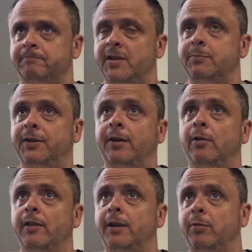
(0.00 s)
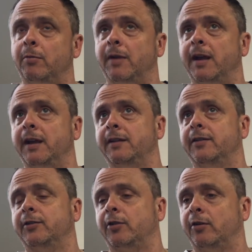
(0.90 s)
material that we made, the
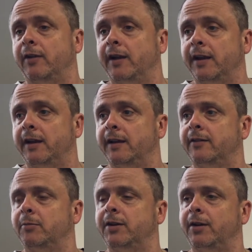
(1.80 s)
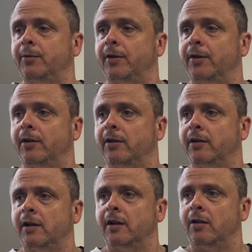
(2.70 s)
survey, the material,
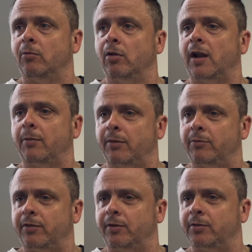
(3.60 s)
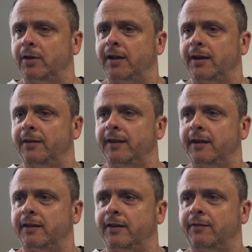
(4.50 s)
will help them through. And I
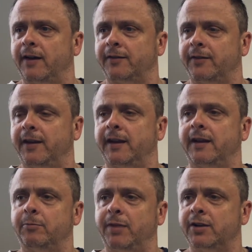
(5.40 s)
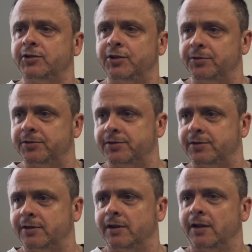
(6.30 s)
think the fact that they can pick and choose,
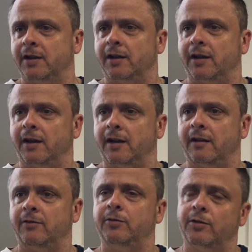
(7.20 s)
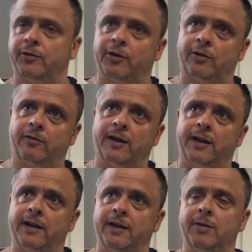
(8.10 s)
do the
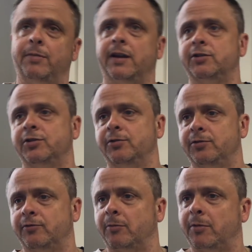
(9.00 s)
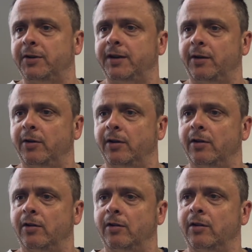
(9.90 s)
survey, pick and choose from the
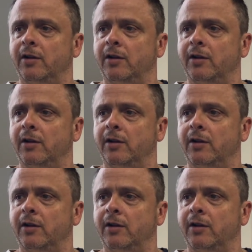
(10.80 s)
material,